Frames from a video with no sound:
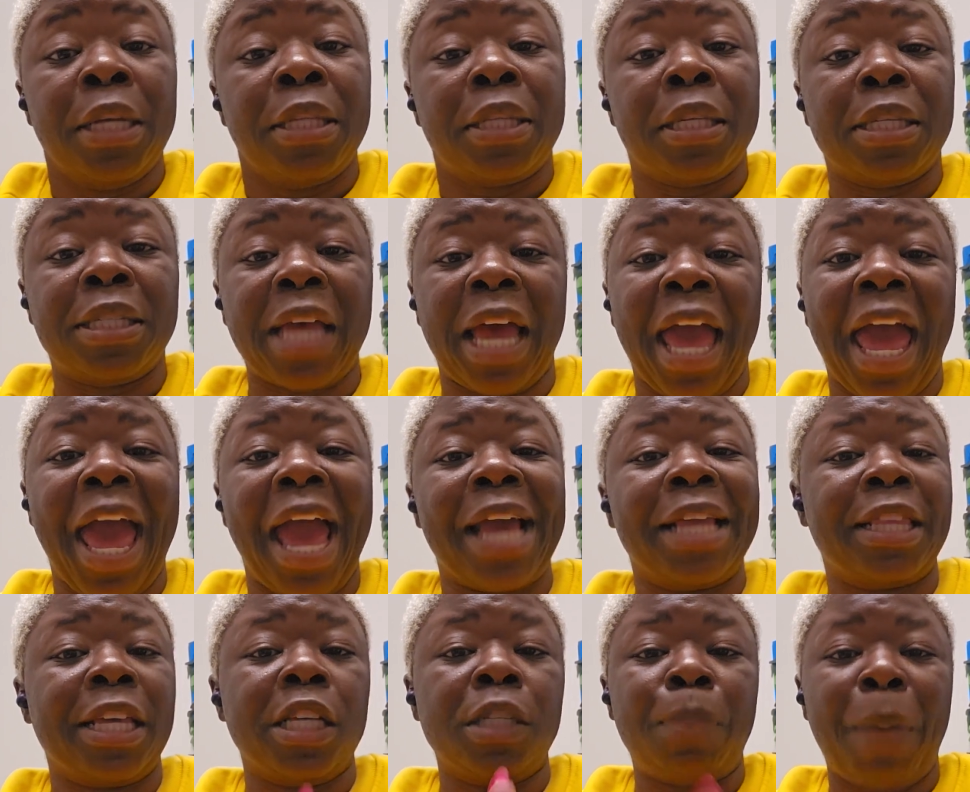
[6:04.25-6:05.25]
to say, hey,
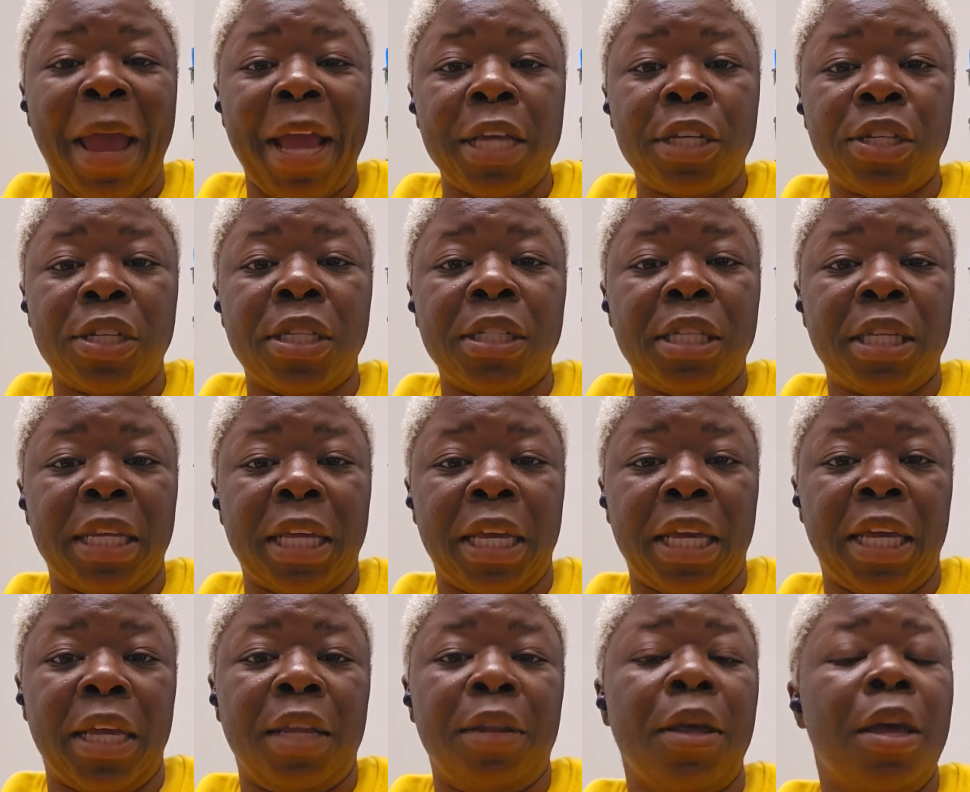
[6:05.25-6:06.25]
these patients
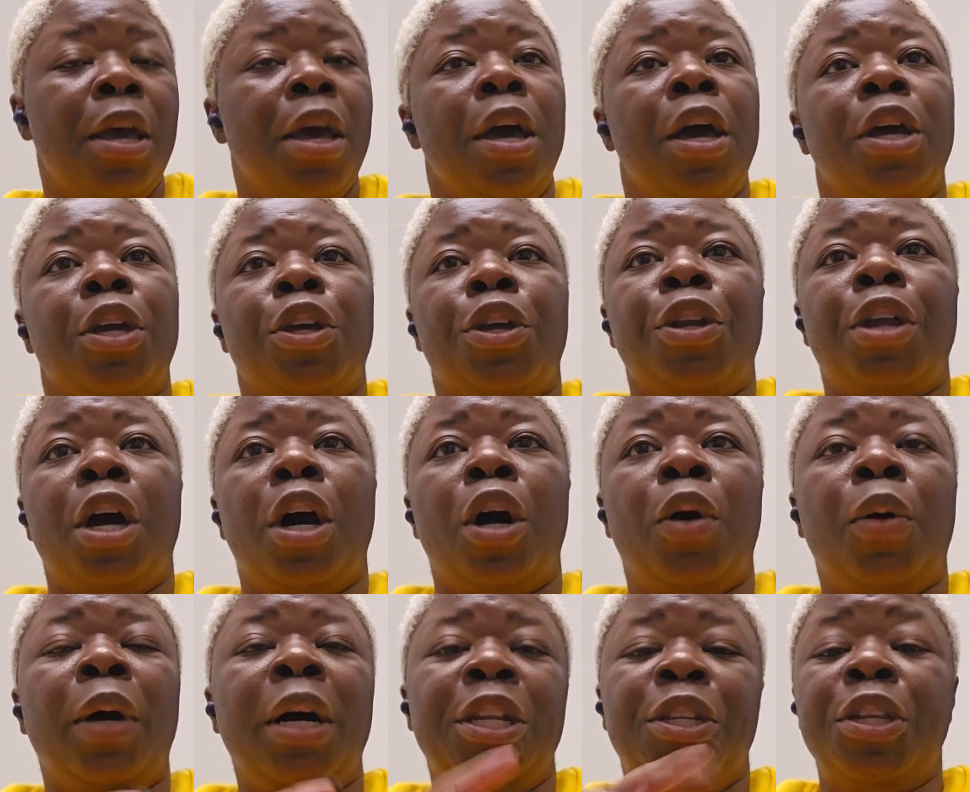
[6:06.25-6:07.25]
need,
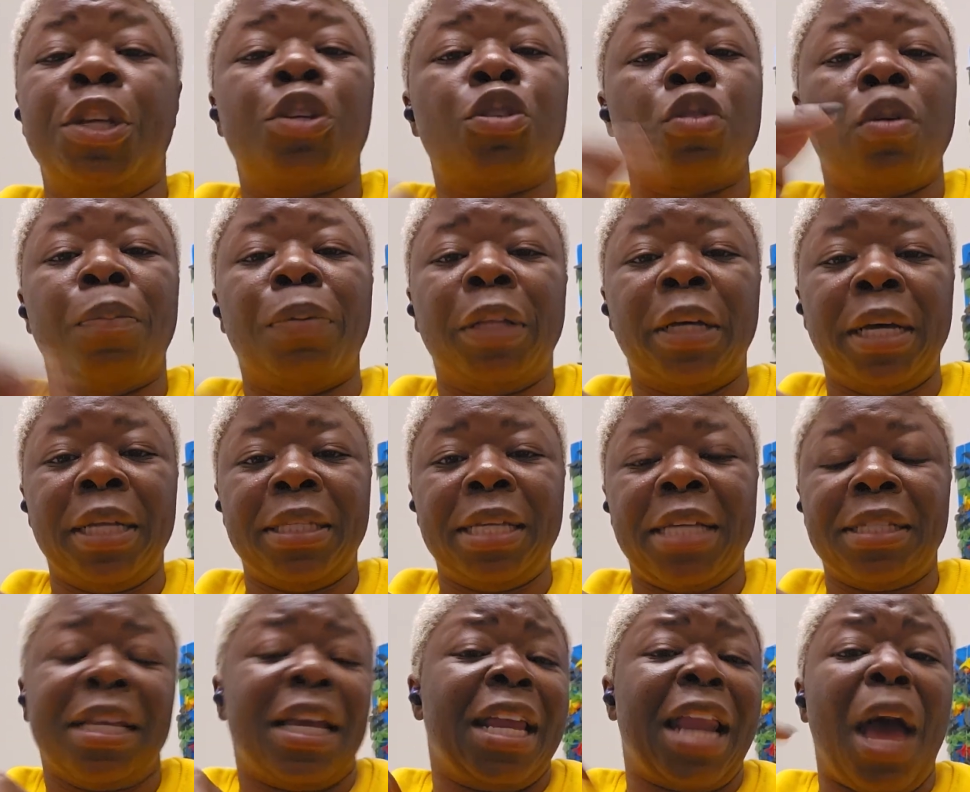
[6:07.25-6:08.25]
additional blood
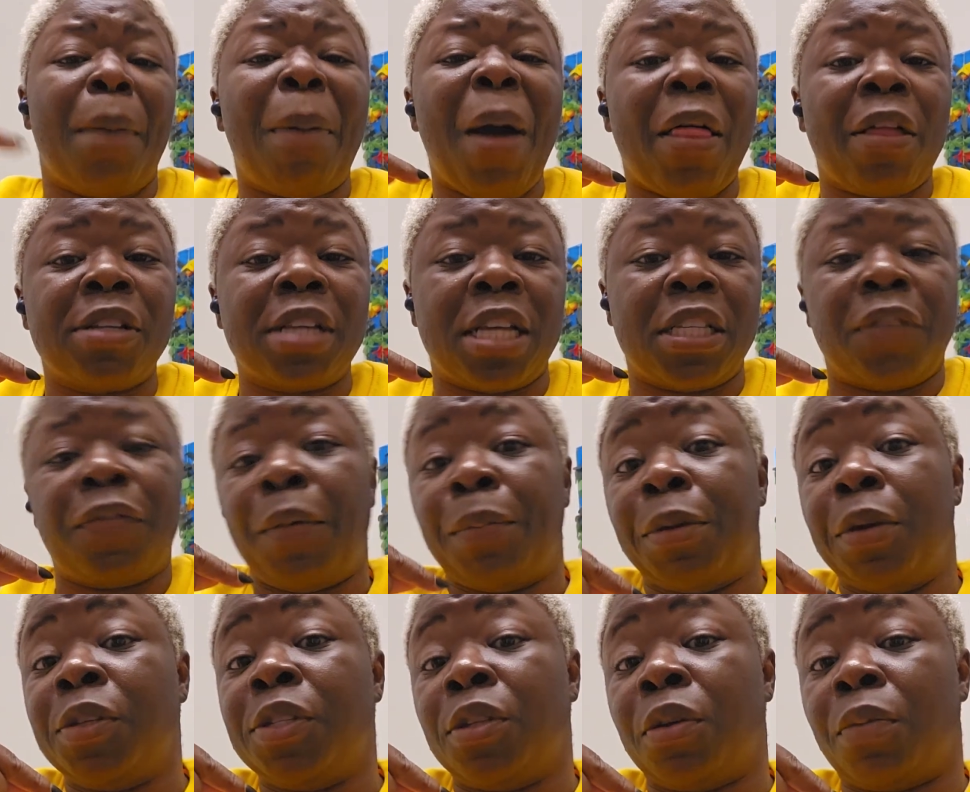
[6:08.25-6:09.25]
testing. And I apologize if I'm
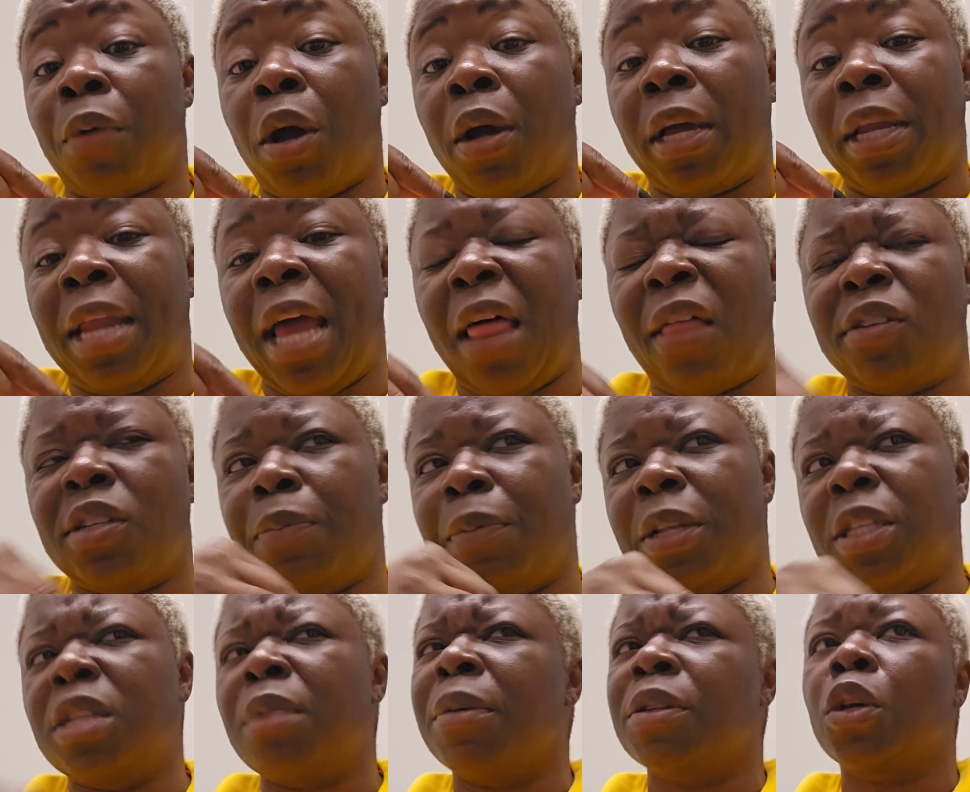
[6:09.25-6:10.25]
using the wrong analogy, but
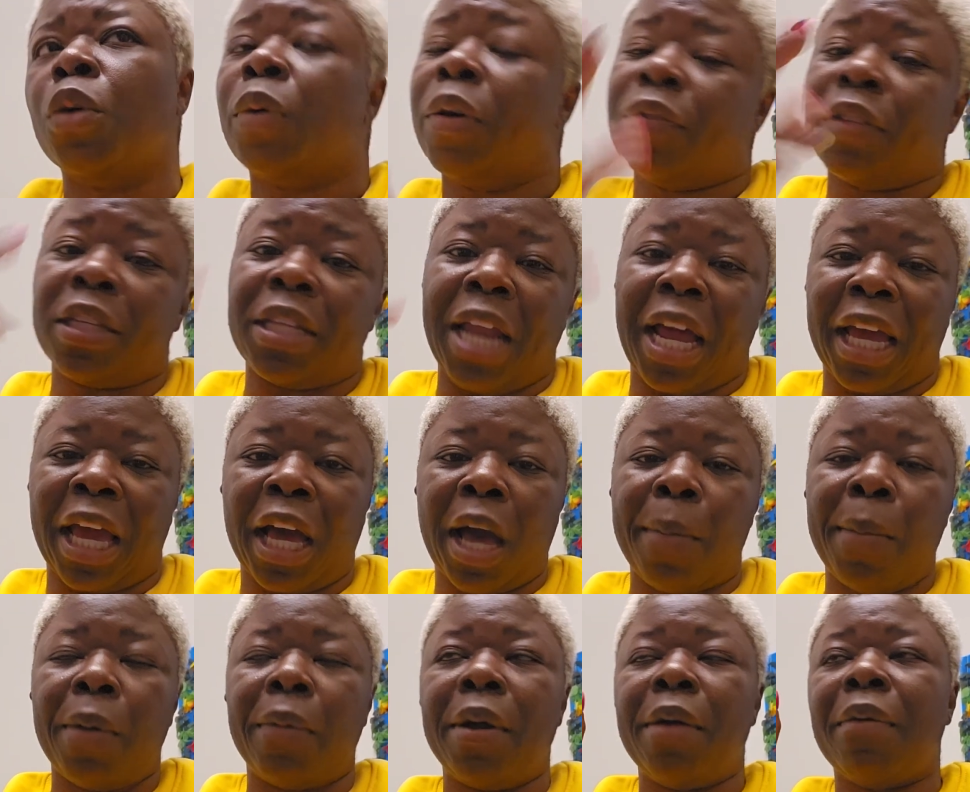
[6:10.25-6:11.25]
it's the most equivalent that I can
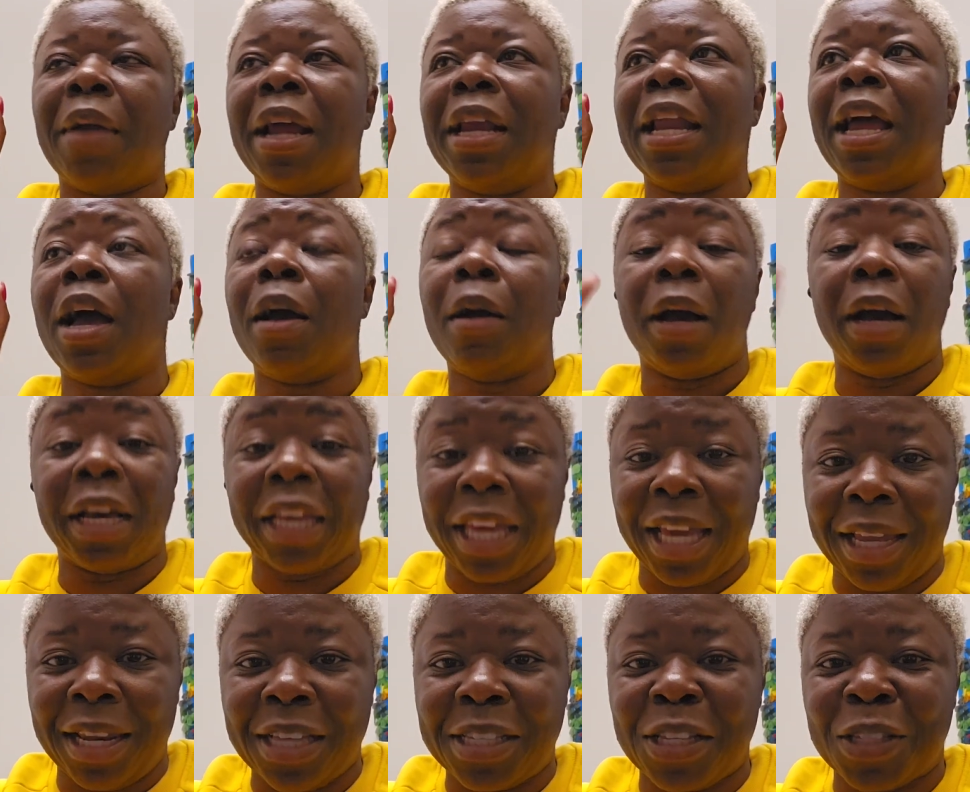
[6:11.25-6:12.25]
come up with right now.
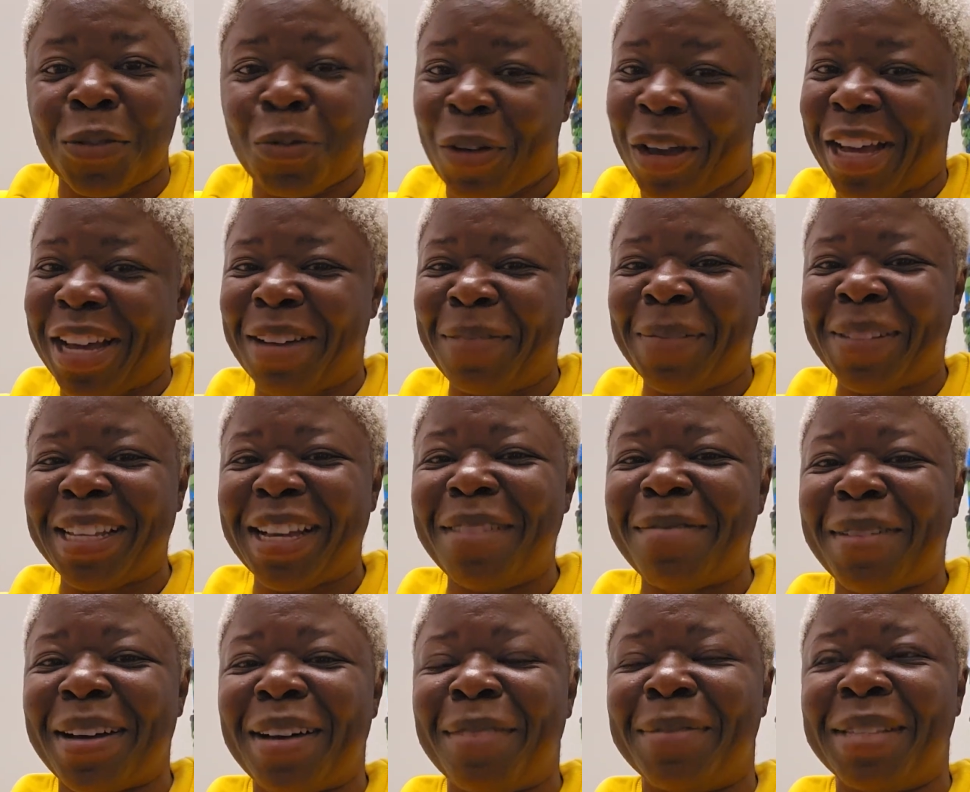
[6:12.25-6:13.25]
Again, this is what comes
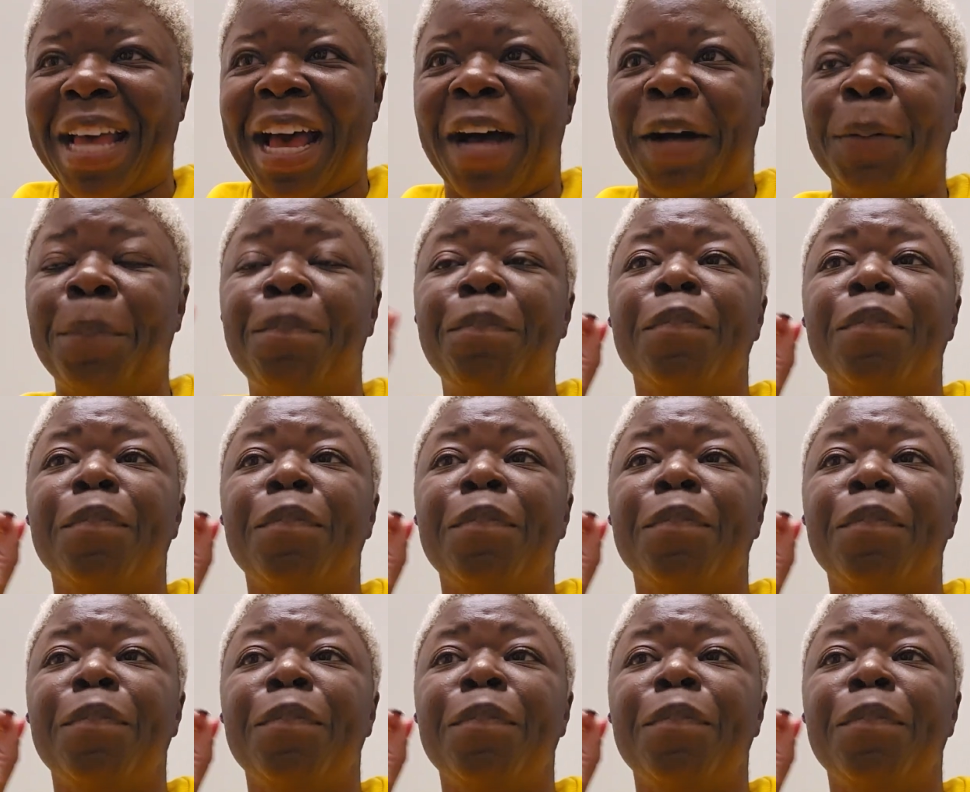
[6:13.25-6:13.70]
up, comes out.